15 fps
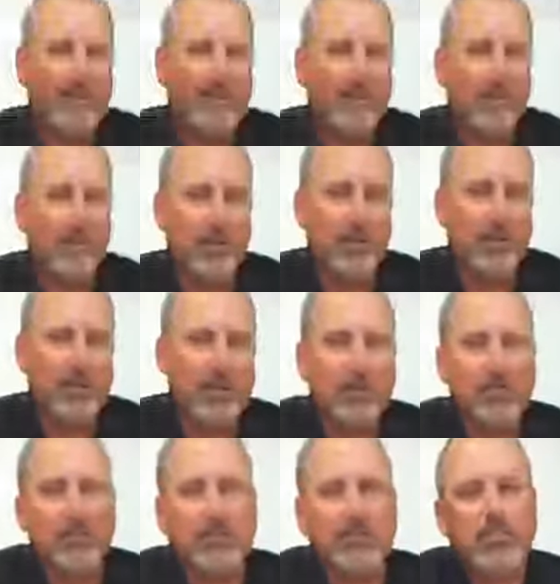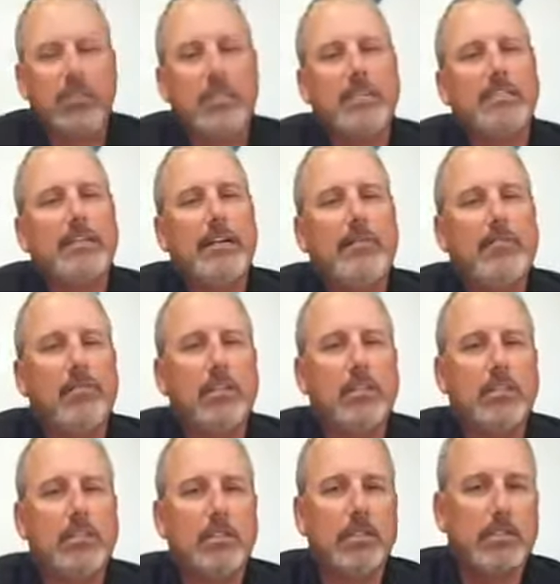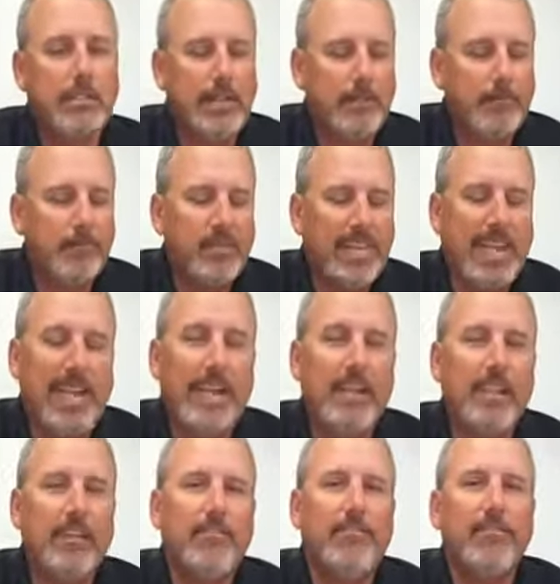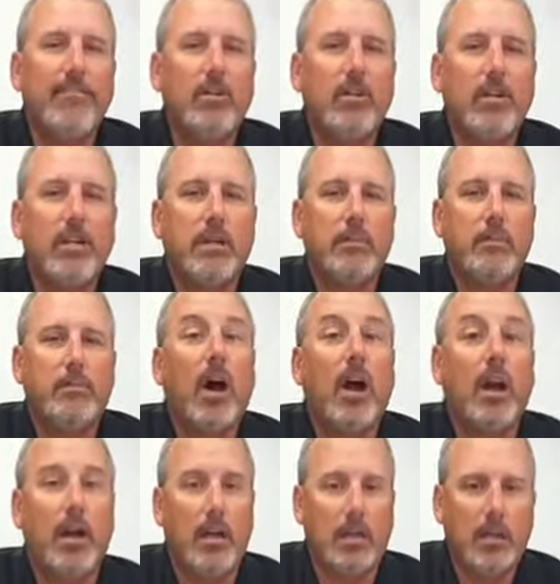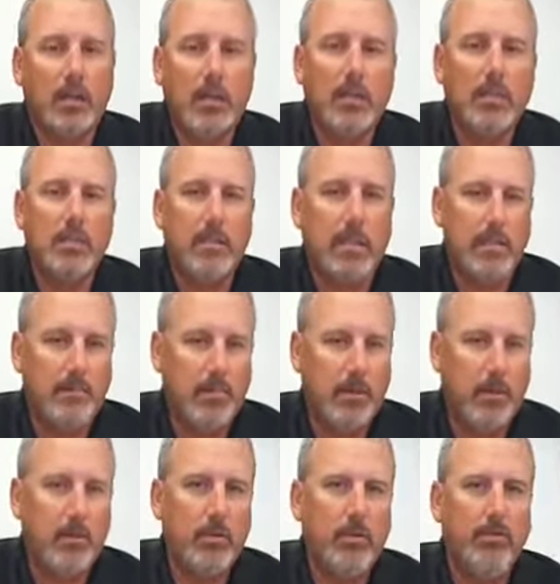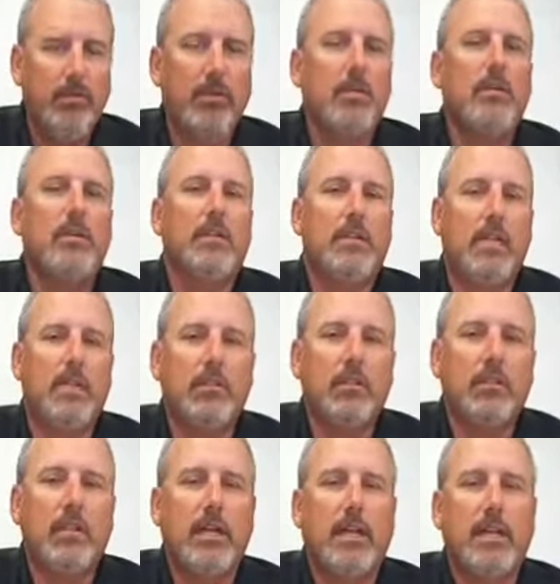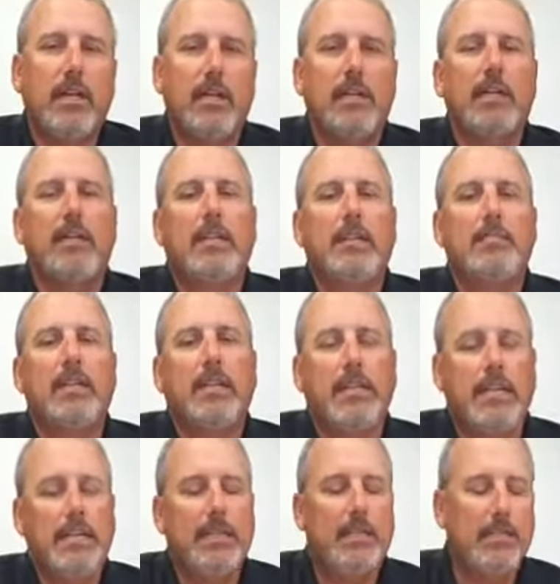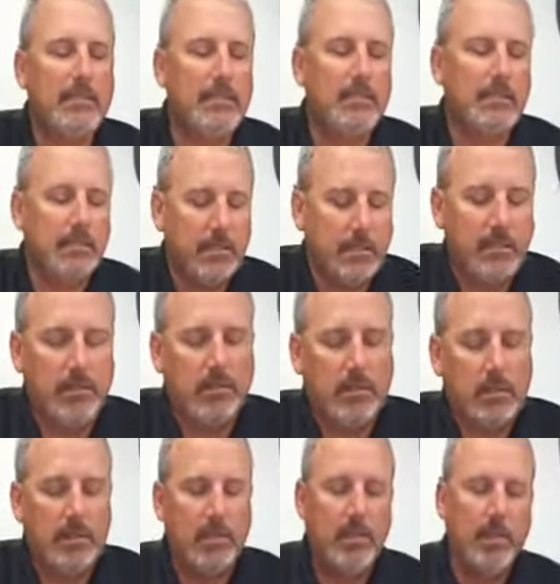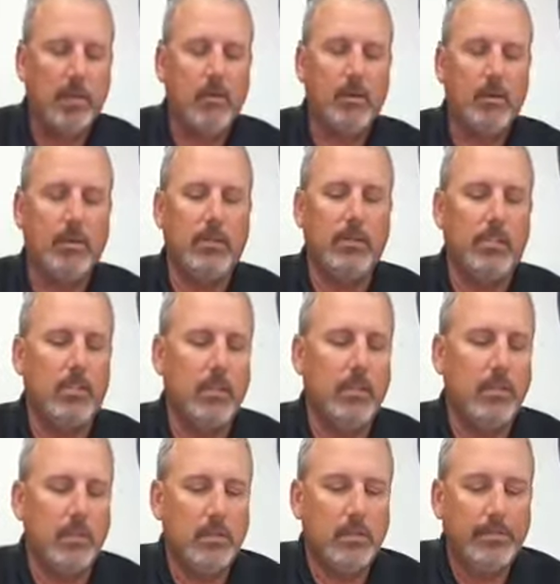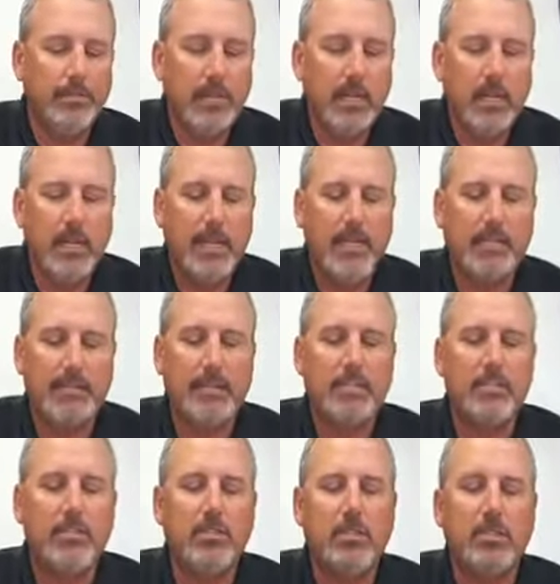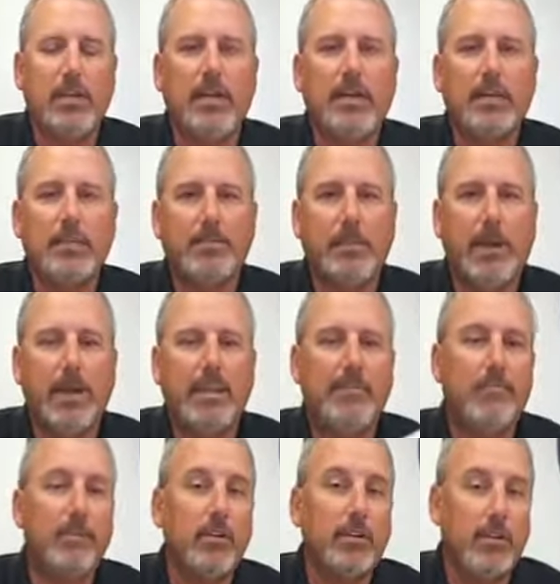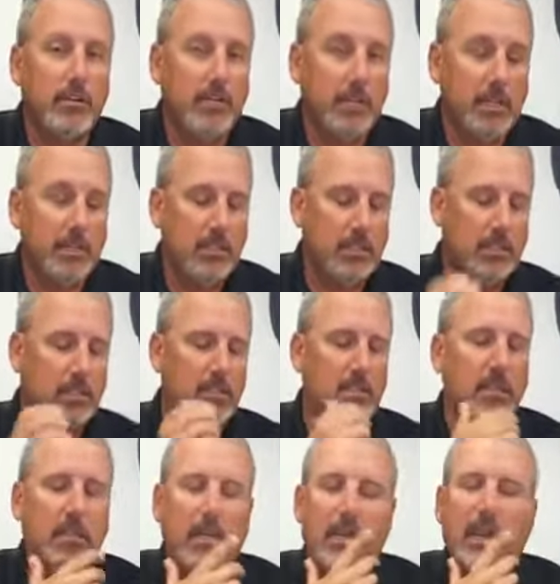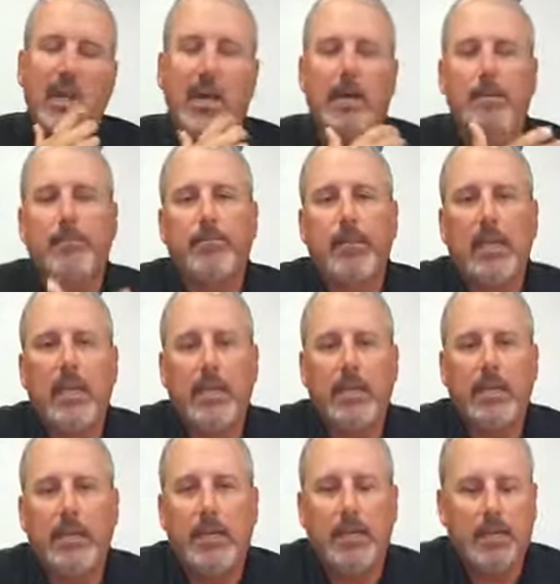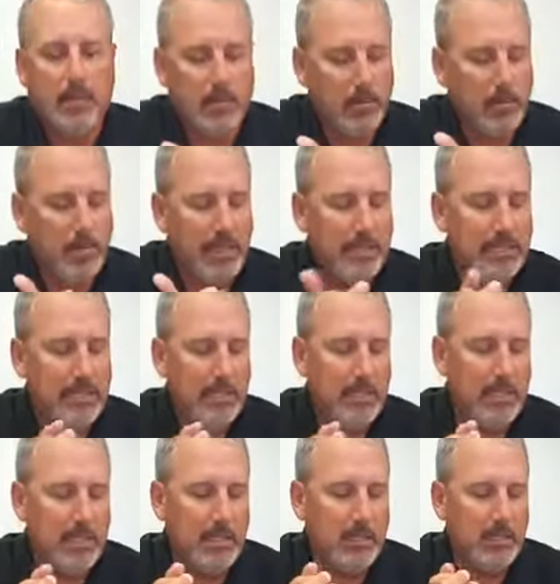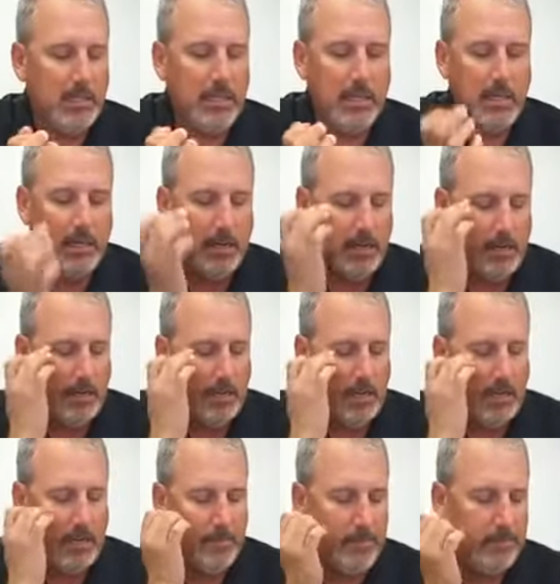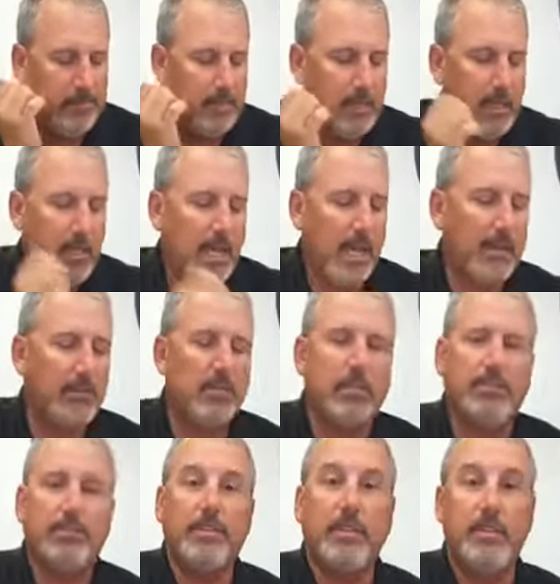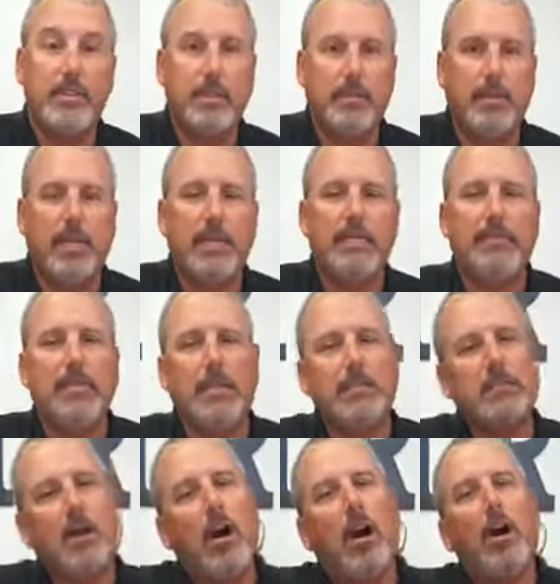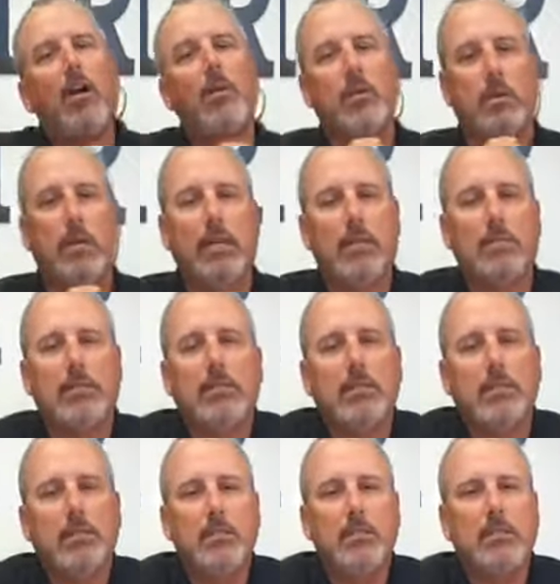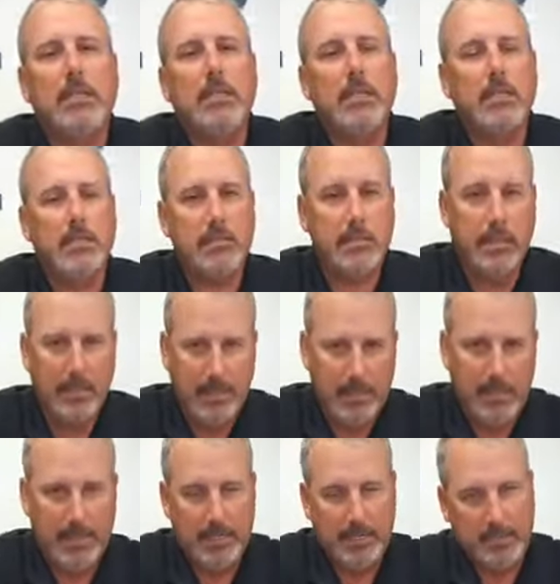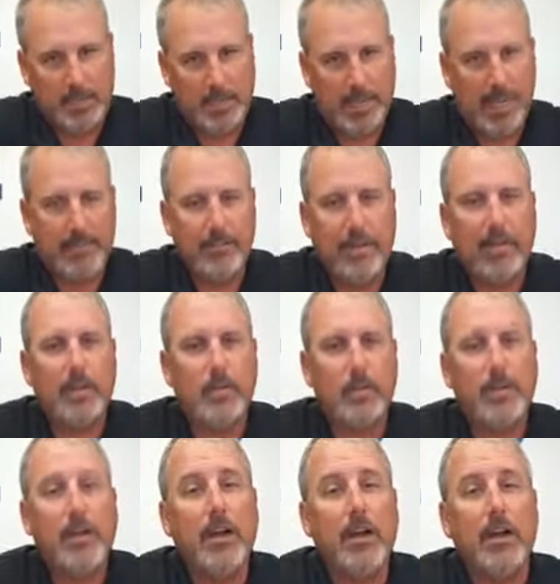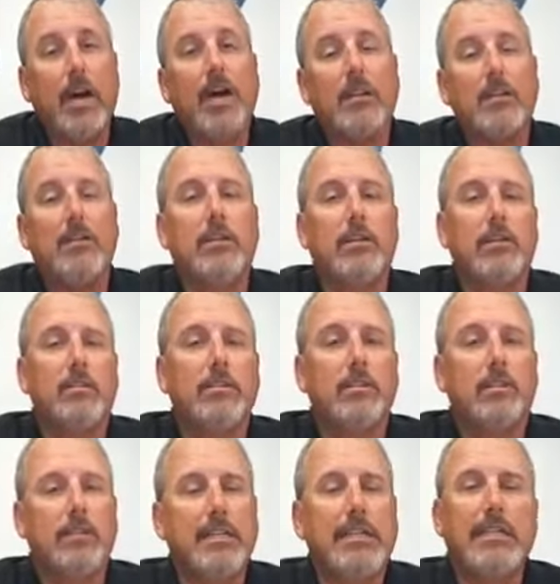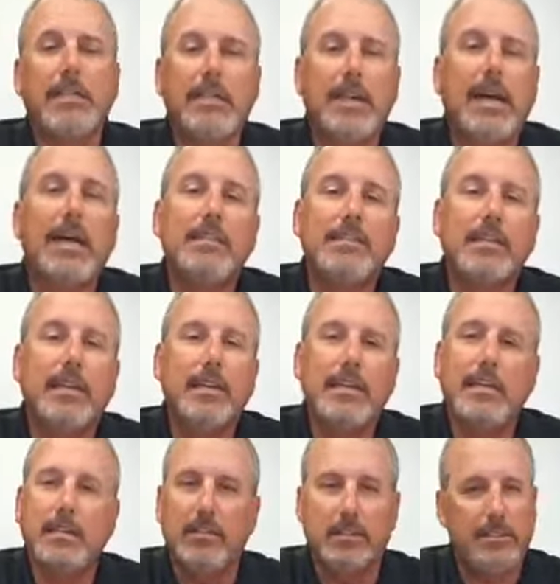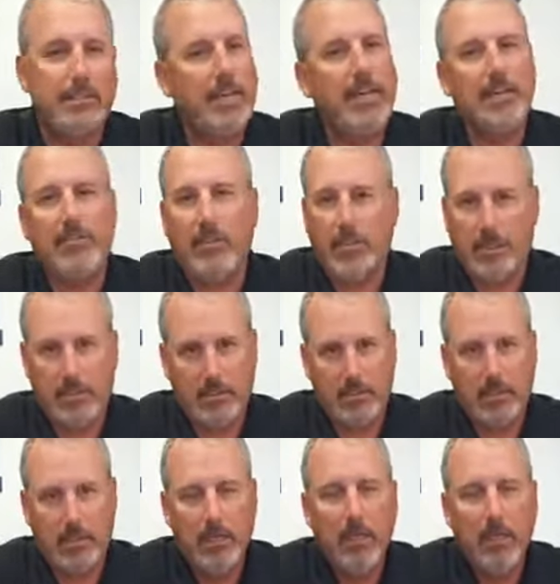Florida Association of Realtors and the Florida Bar. So they both reviewed it, they've created it, and they said, hey, this is what we want you to use. It is issued to us by the Florida Realtors, and basically we are able to fill in the blanks, and that's all we're able to do because, and here's our caveat, we are not lawyers, so anything I say here is not advice.